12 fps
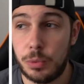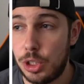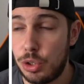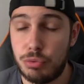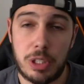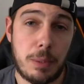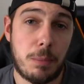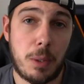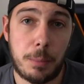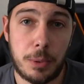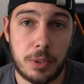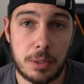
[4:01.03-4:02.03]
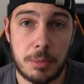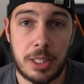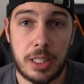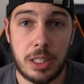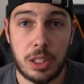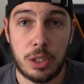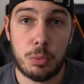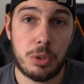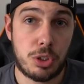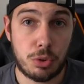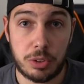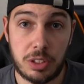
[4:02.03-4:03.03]
which is really popular at the minute,
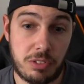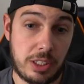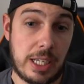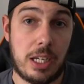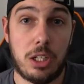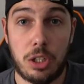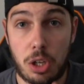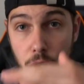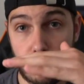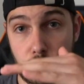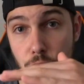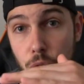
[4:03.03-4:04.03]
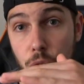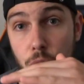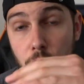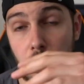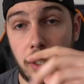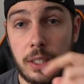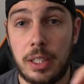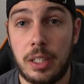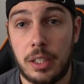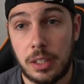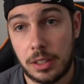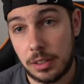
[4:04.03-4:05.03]
which will give you that long, tall.
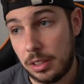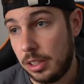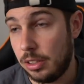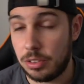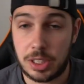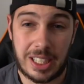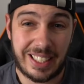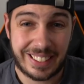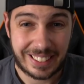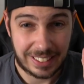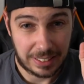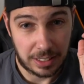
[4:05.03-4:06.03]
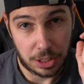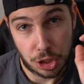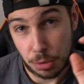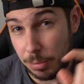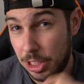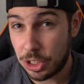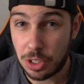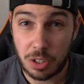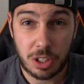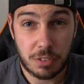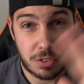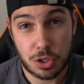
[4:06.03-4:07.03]
It'll take a smidge
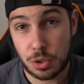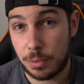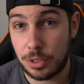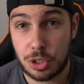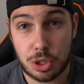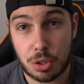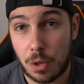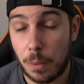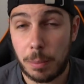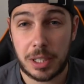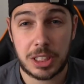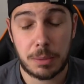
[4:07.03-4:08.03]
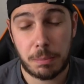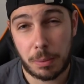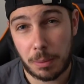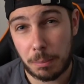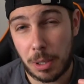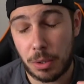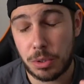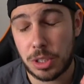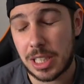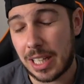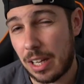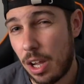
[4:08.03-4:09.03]
longer for someone to scroll past your post
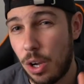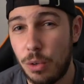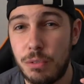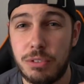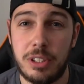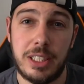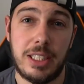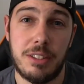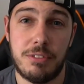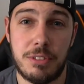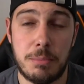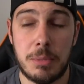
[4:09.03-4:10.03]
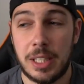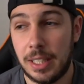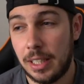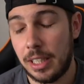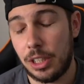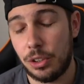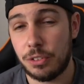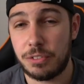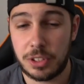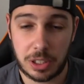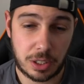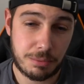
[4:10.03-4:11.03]
and hopefully give them enough
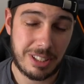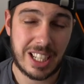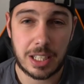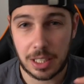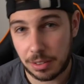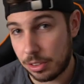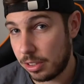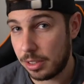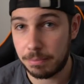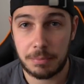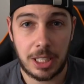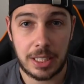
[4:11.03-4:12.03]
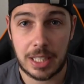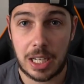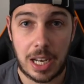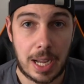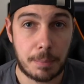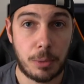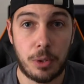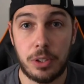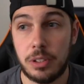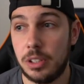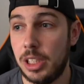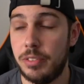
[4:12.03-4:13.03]
to go, yeah, I'm going to hit that like
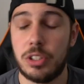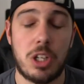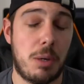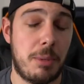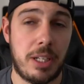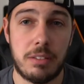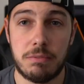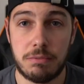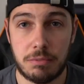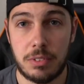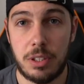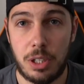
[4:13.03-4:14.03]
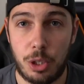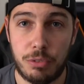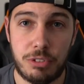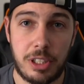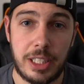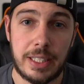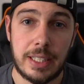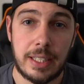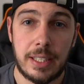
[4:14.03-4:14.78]
button, leave a comment, hopefully.